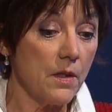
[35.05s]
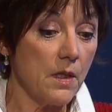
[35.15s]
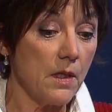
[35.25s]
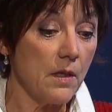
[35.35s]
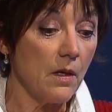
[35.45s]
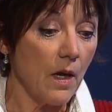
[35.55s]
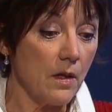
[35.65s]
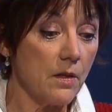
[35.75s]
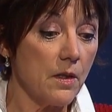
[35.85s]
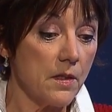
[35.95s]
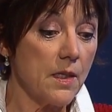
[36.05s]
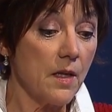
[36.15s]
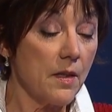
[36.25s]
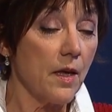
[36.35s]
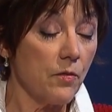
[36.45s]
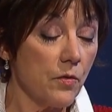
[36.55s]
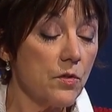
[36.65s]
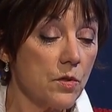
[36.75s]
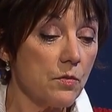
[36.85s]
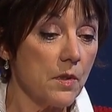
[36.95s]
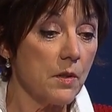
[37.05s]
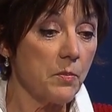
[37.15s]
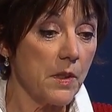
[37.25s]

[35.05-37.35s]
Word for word: the the tenth anniversary